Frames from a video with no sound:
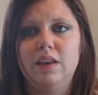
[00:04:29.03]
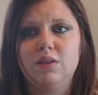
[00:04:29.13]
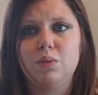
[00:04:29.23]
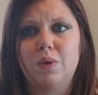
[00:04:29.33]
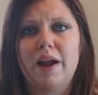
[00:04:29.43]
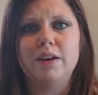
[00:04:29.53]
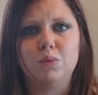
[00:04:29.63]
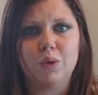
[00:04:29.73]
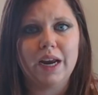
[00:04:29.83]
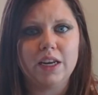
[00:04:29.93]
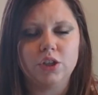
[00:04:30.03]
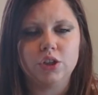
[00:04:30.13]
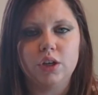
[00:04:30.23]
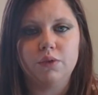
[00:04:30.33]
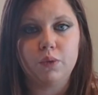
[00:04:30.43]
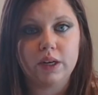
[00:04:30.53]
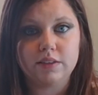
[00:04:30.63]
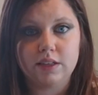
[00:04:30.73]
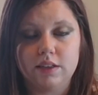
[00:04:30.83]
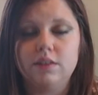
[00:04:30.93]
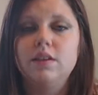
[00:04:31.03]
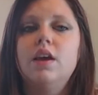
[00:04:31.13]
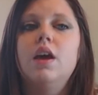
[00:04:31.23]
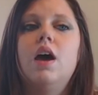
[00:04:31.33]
is a wide range of reasons.